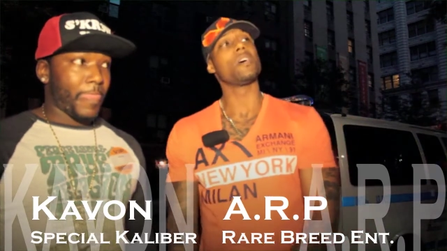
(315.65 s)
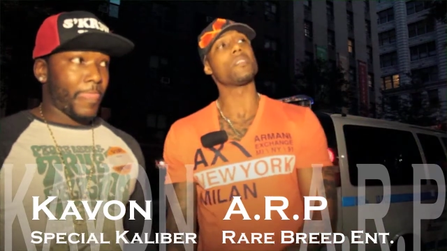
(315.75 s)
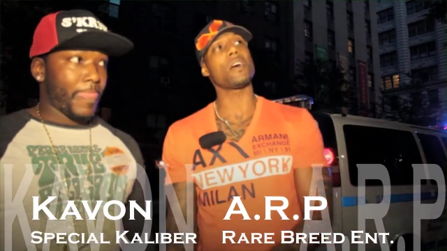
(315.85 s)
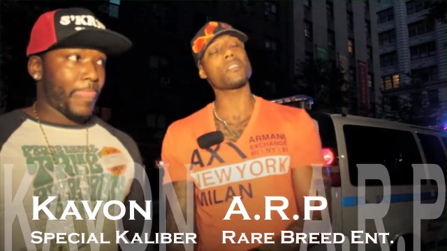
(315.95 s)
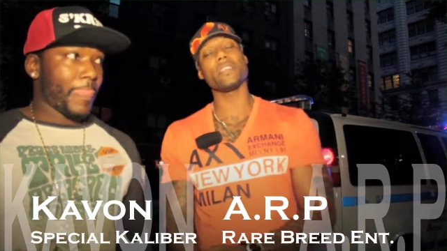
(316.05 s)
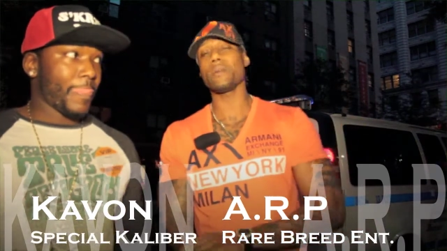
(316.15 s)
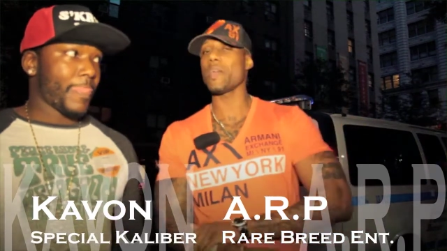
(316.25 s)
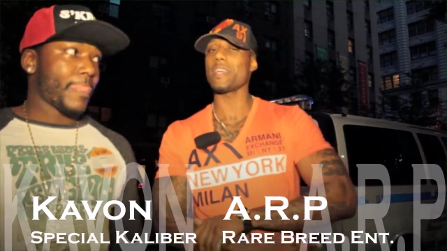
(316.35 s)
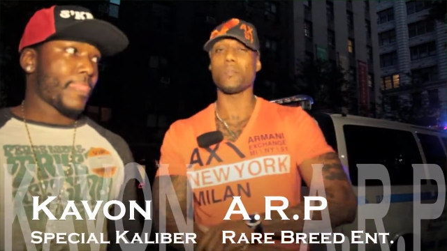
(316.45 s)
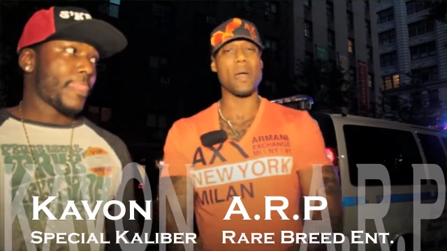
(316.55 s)
Speaker 1: Luckily,
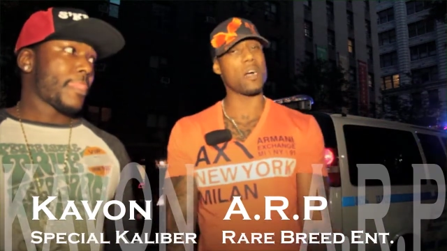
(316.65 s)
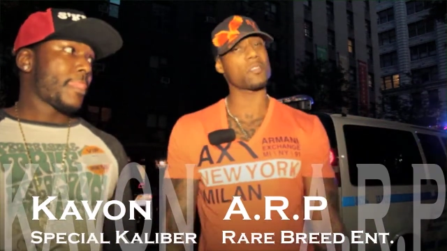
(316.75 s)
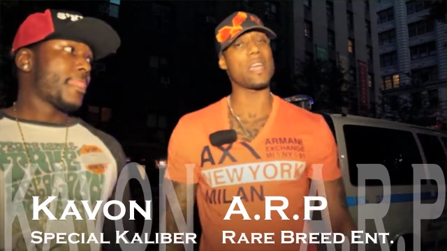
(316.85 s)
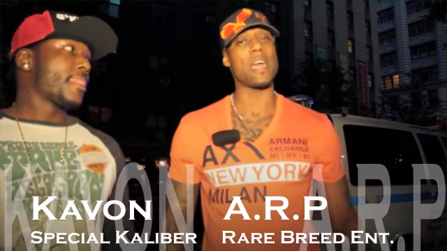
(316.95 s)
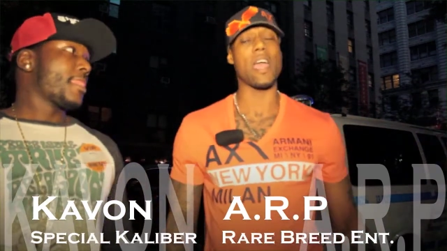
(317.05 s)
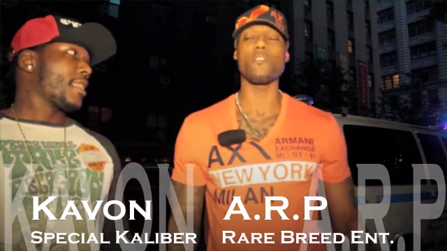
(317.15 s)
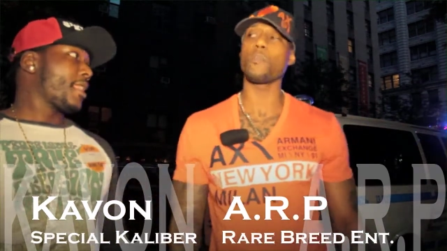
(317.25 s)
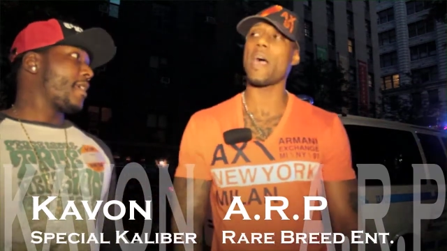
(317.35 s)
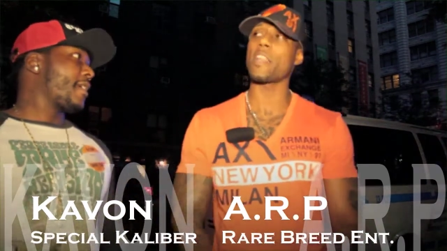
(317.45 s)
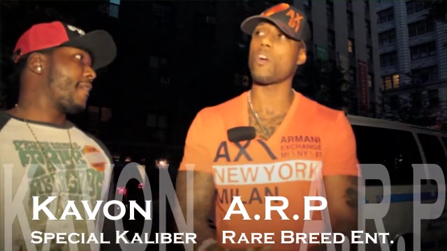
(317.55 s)
we ain't about that.
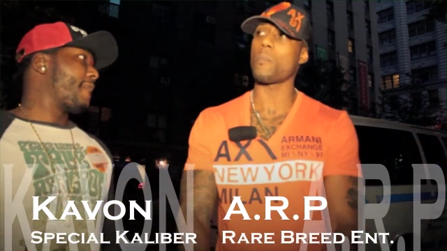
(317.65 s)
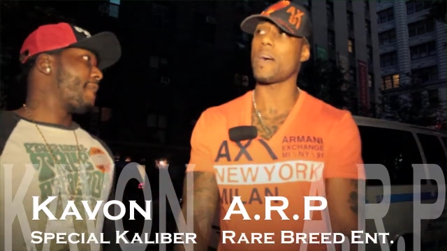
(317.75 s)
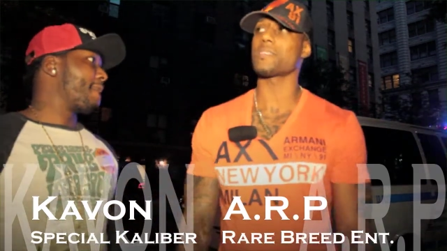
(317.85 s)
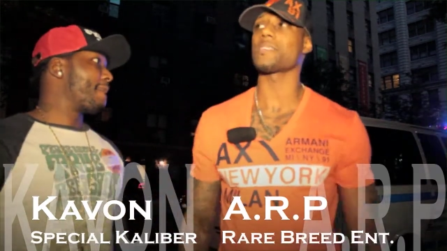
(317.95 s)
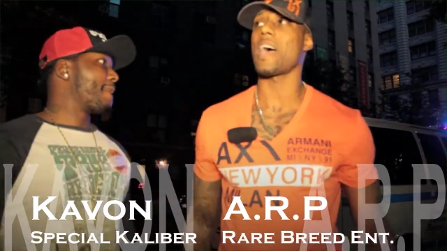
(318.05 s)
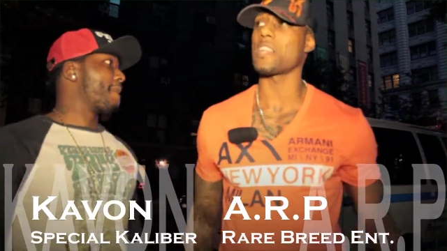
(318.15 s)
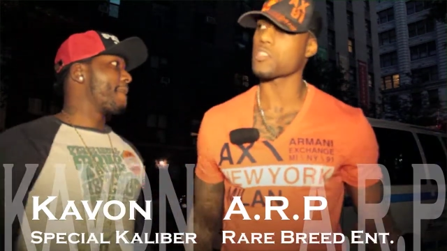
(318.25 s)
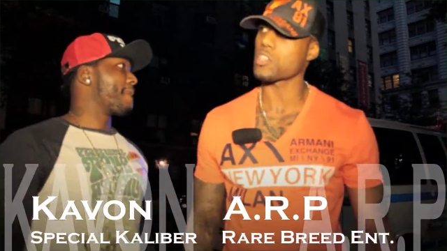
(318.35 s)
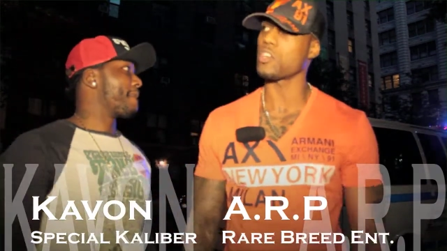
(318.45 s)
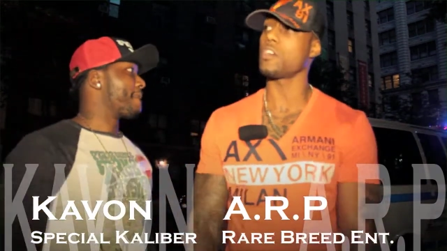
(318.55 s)
Everybody on my side
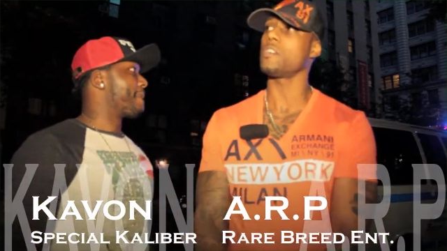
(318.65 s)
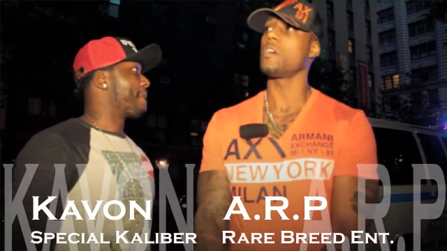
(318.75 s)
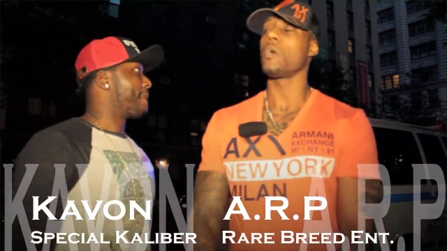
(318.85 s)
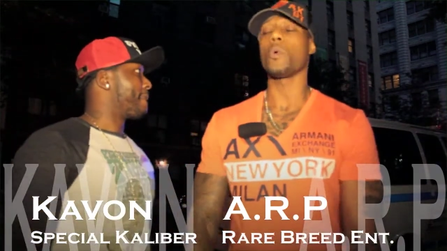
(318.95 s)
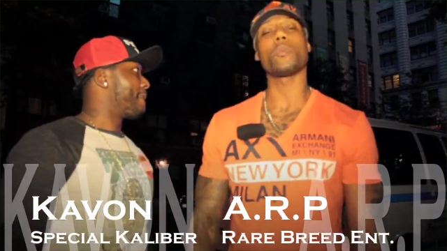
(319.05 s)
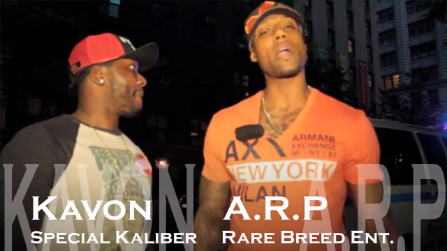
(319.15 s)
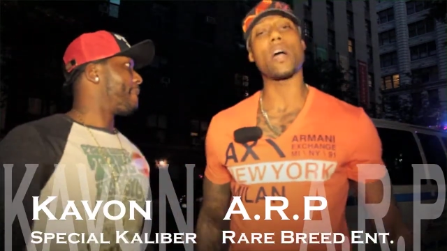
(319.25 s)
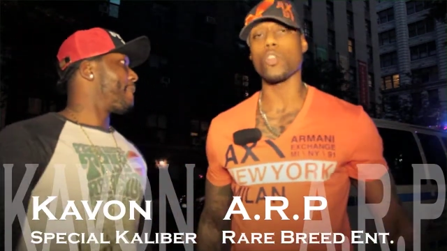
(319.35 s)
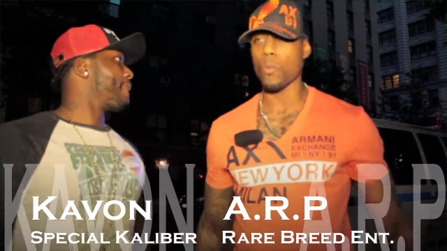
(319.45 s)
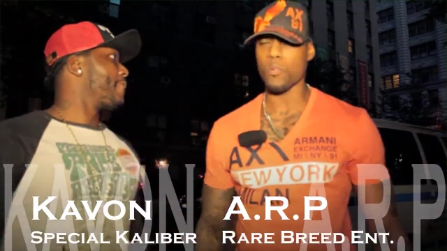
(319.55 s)
is good. We don't
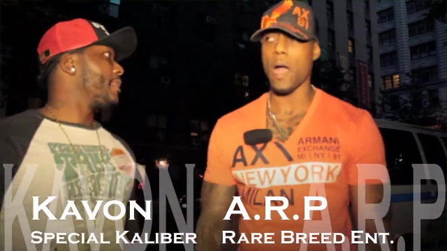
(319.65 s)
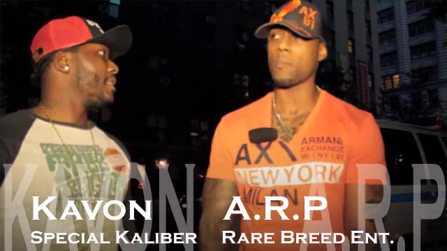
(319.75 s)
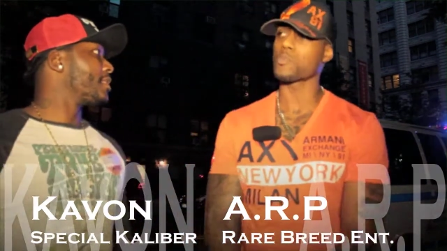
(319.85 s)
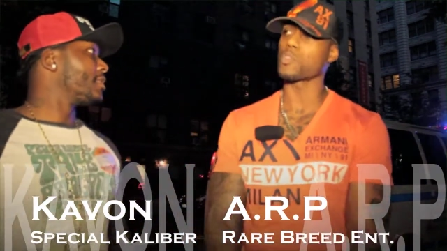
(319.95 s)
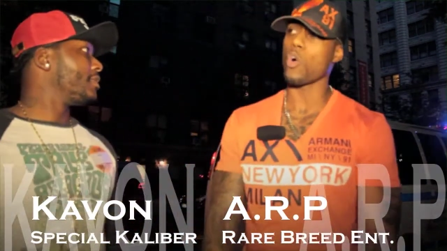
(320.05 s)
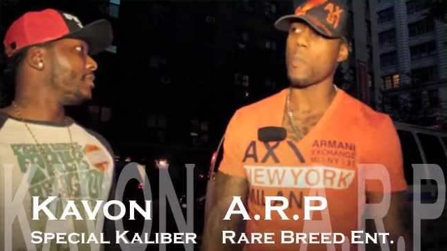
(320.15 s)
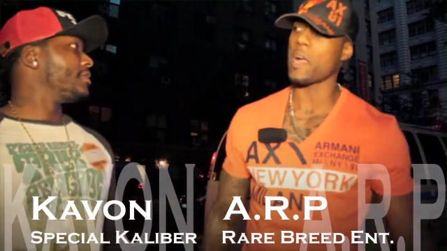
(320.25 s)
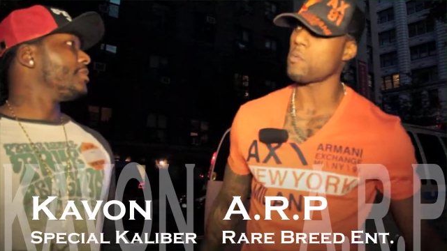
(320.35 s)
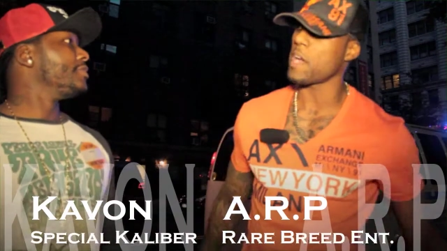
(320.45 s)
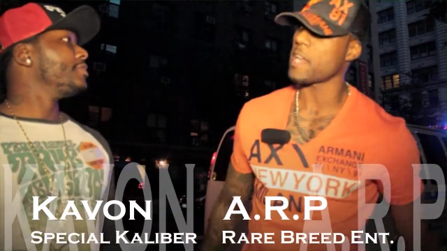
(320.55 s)
got no problems with
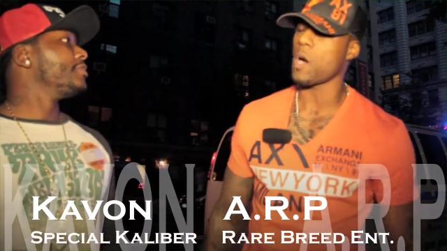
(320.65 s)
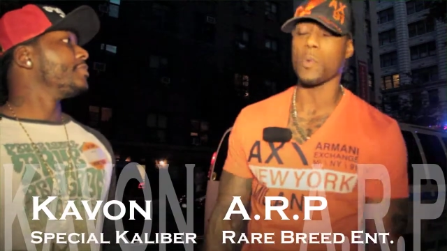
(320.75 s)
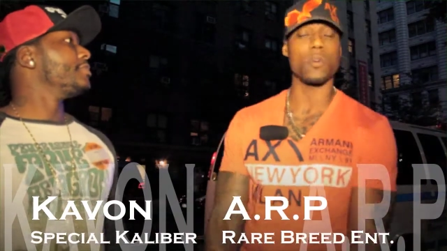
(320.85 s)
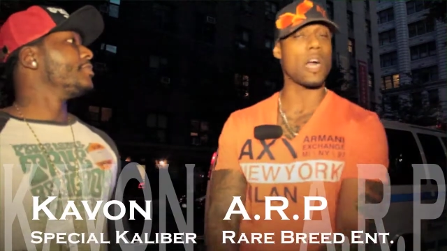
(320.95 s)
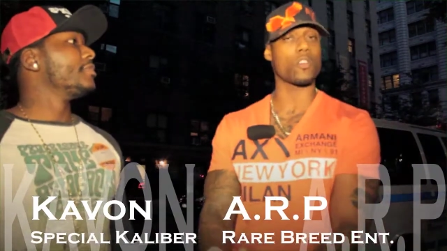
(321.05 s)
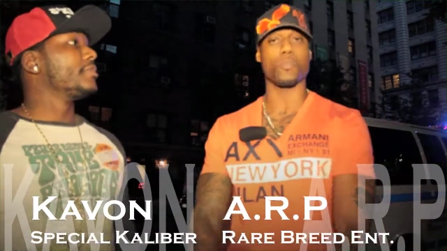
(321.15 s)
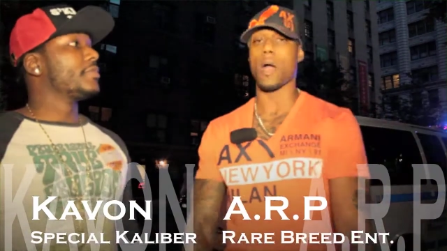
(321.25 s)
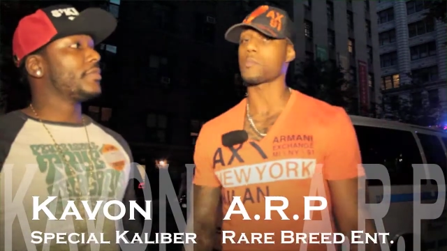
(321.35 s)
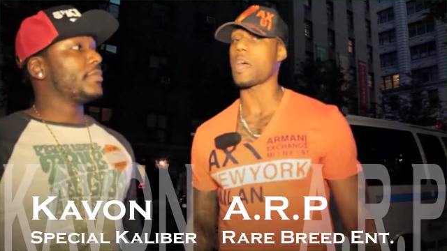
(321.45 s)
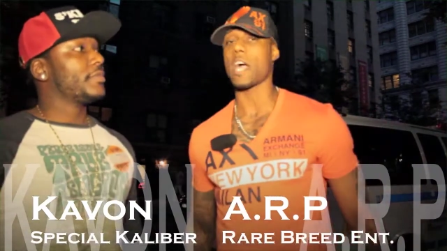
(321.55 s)
nobody right now. We don't got no
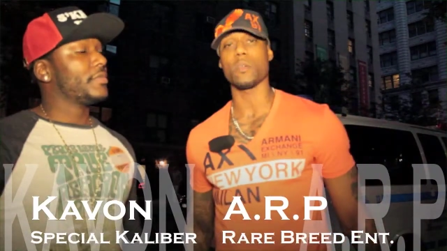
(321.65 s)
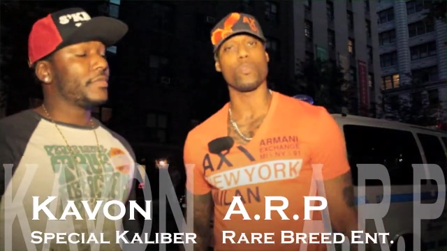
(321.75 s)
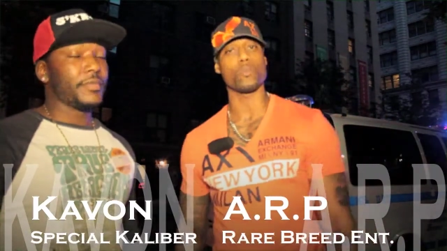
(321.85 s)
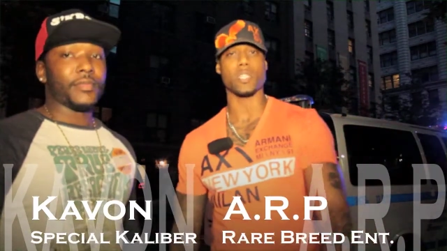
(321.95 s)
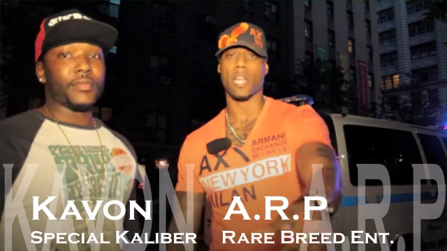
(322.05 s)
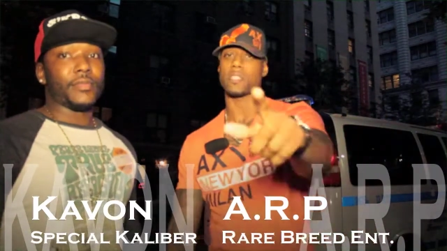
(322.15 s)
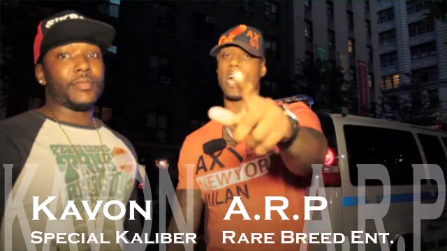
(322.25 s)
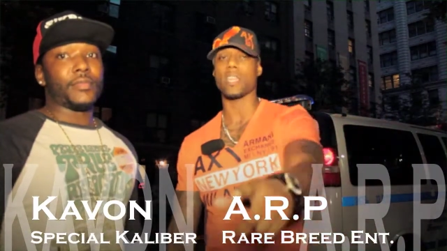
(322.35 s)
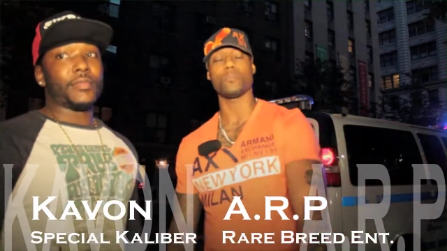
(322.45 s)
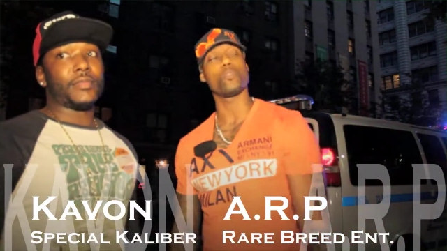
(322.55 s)
problems with Ah Di Boom. Shout out
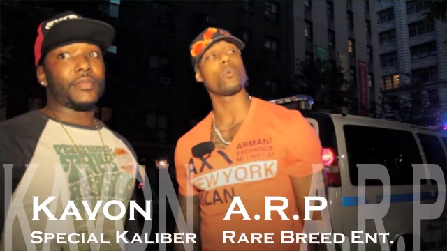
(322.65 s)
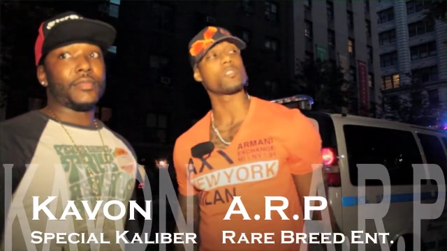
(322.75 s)
to Ah Di Boom